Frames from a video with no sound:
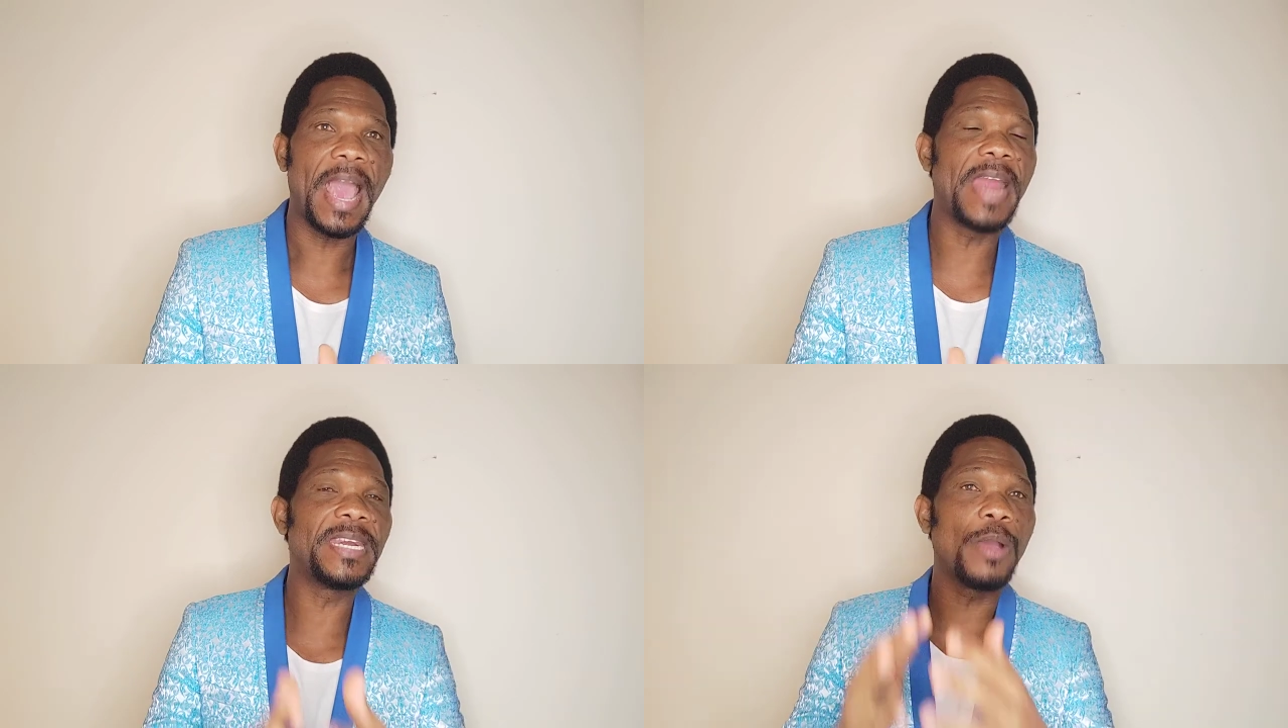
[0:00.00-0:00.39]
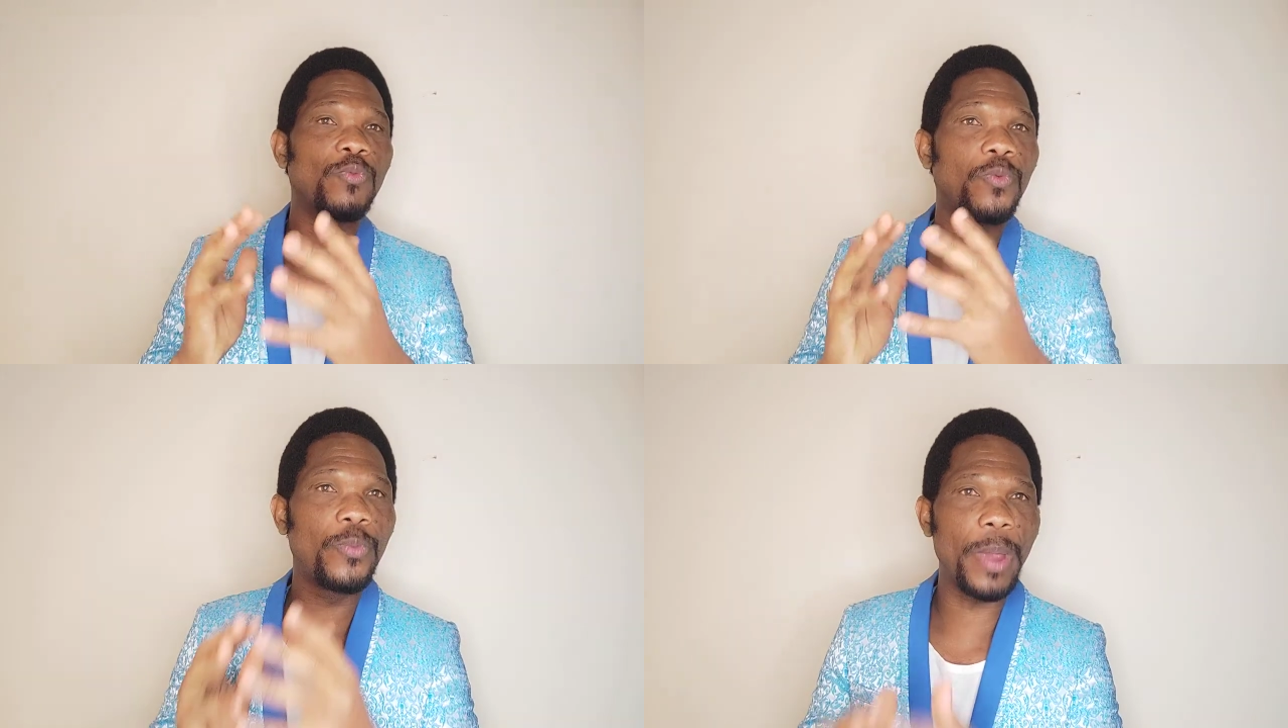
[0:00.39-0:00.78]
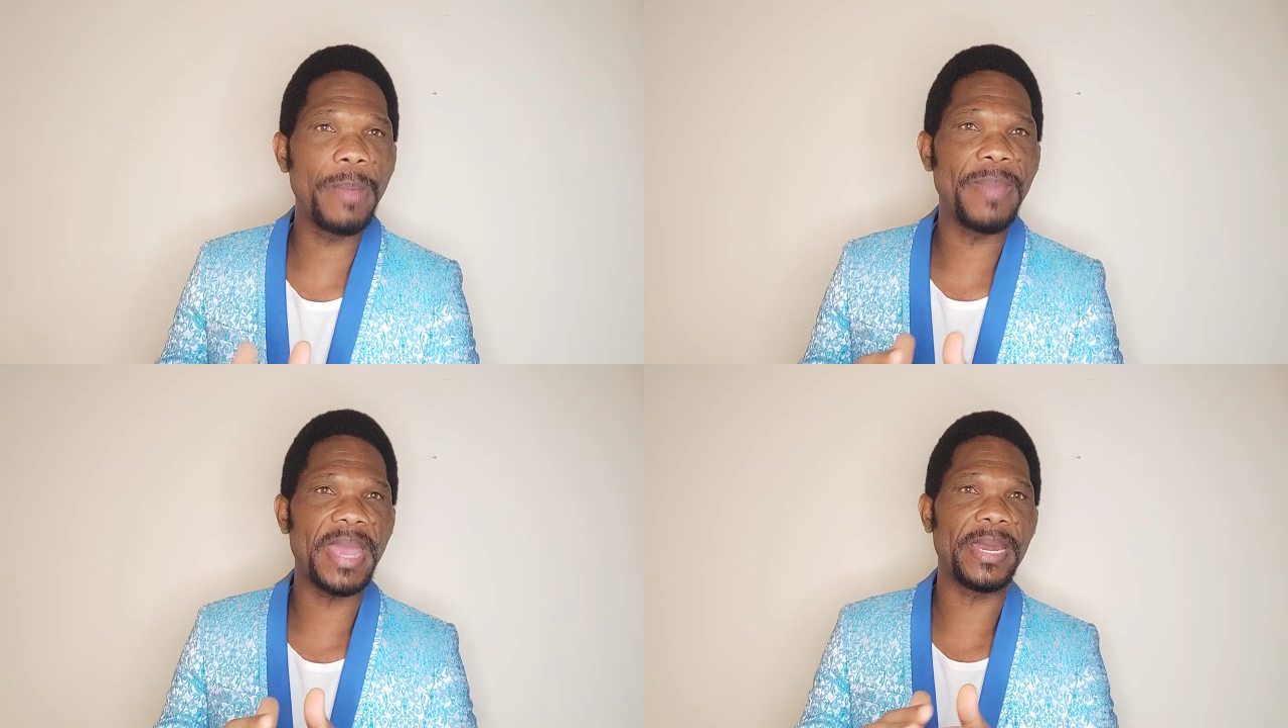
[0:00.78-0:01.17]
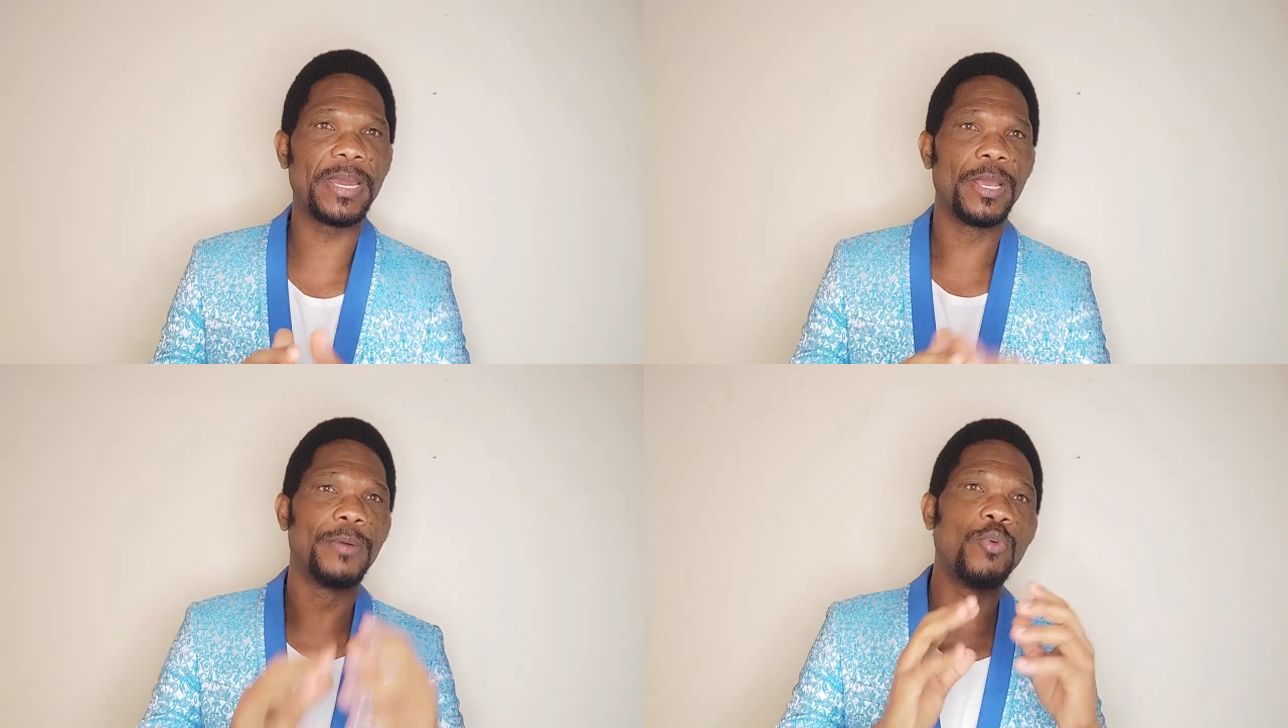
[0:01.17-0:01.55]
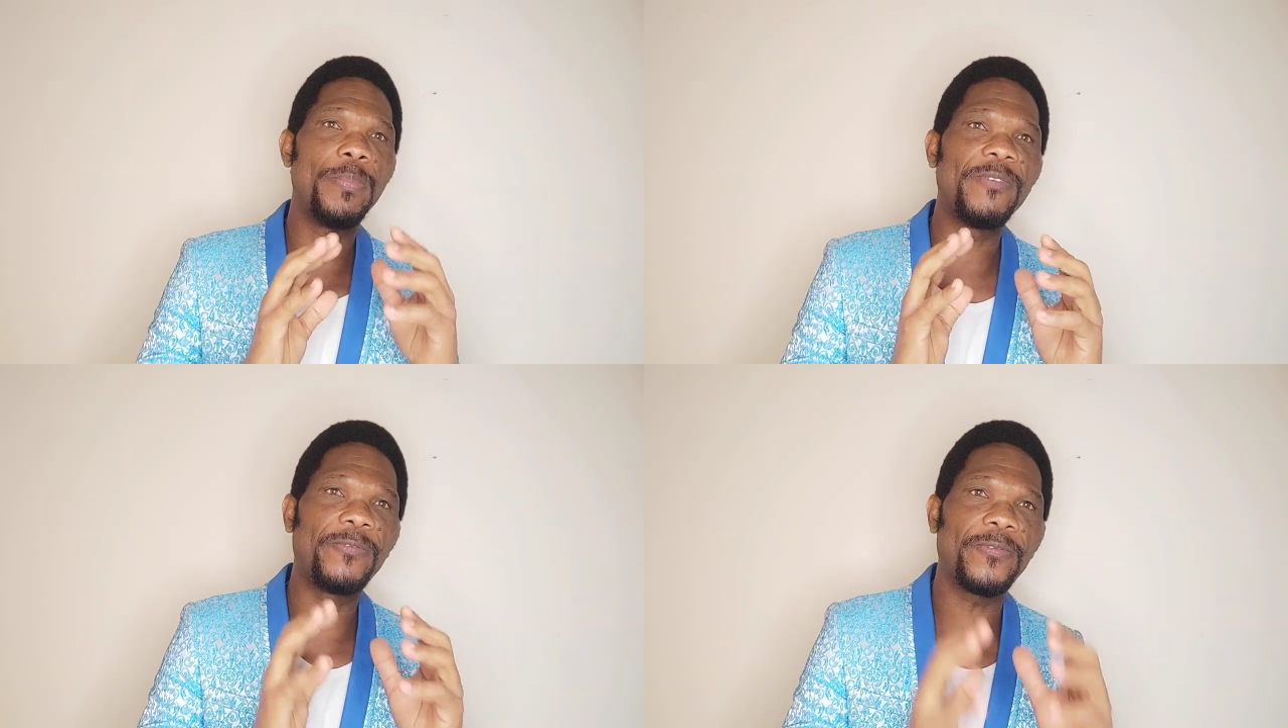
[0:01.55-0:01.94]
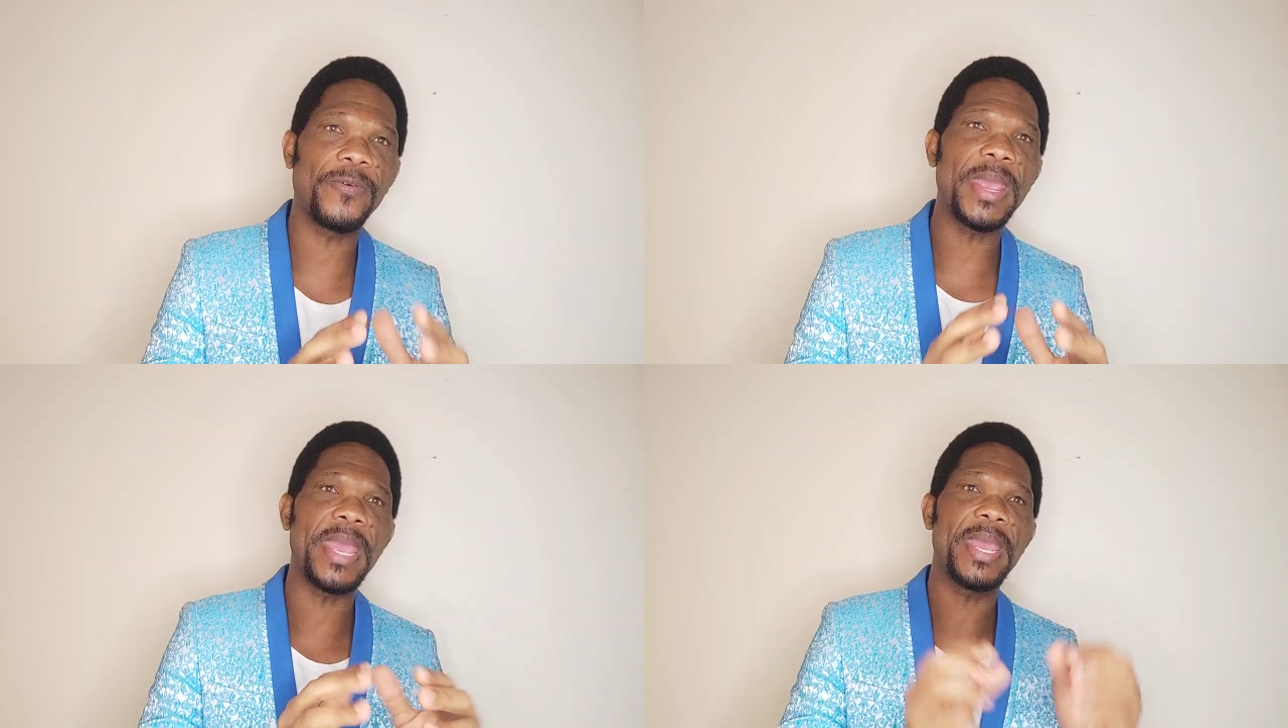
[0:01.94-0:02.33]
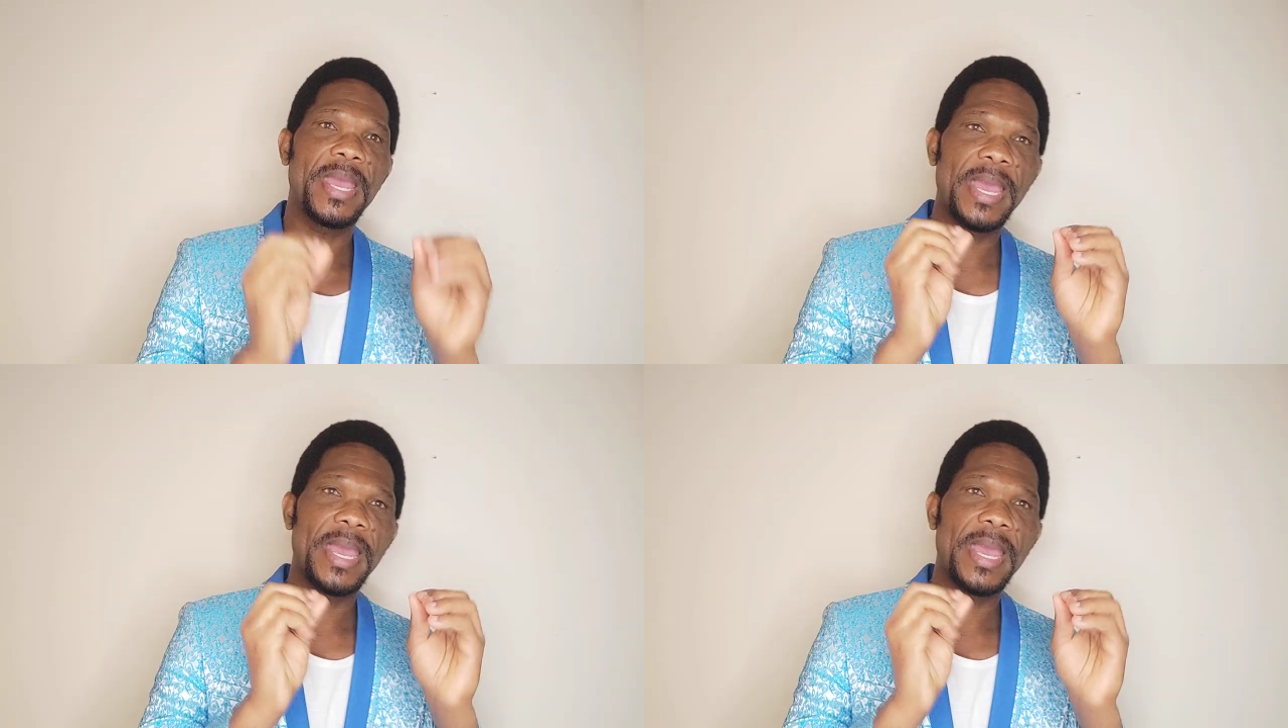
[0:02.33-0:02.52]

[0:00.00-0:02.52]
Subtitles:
and the women will be free